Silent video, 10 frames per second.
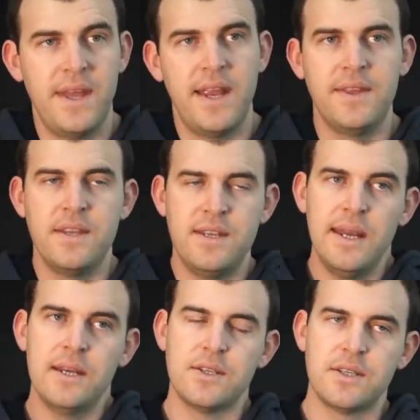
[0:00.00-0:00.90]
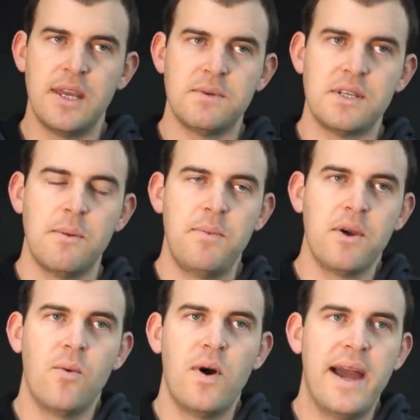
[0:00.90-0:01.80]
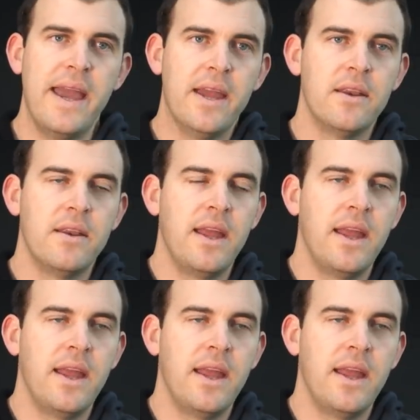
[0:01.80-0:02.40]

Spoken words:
it and the deer just kept slipping away and